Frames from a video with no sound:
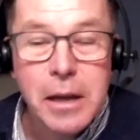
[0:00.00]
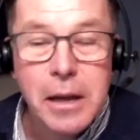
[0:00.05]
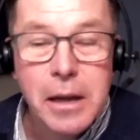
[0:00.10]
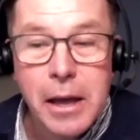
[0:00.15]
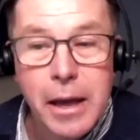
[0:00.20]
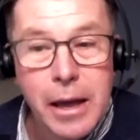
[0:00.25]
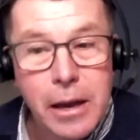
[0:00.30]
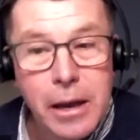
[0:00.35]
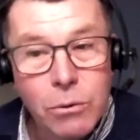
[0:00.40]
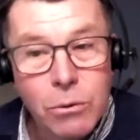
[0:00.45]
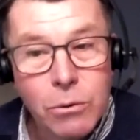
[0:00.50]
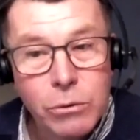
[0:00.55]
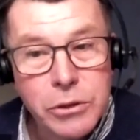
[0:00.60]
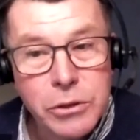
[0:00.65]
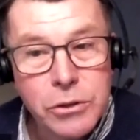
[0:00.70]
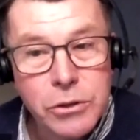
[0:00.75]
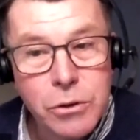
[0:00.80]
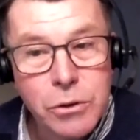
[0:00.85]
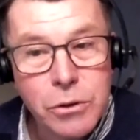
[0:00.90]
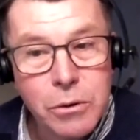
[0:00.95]
and
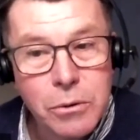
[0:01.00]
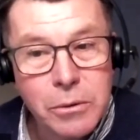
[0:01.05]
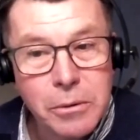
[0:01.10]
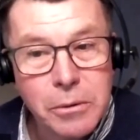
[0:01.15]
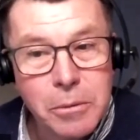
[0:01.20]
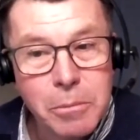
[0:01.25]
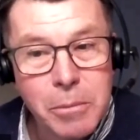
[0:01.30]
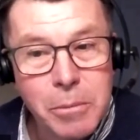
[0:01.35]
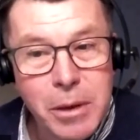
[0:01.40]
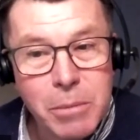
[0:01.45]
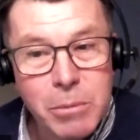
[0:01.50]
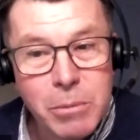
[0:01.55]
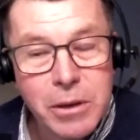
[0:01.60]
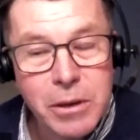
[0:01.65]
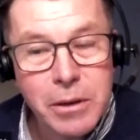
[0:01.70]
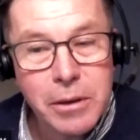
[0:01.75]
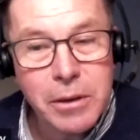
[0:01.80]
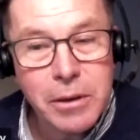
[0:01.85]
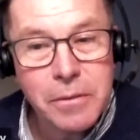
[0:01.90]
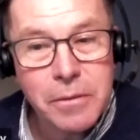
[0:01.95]
also maybe